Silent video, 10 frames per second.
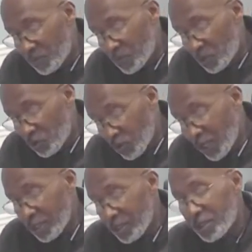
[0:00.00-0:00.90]

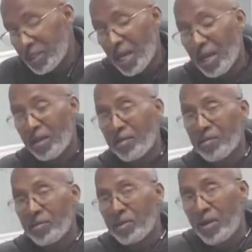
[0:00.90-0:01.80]
triggers that,
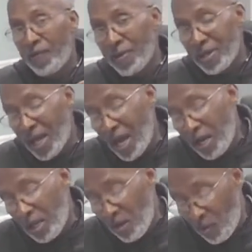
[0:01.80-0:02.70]
if you're
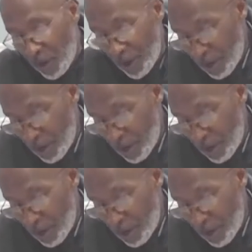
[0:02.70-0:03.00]
not aware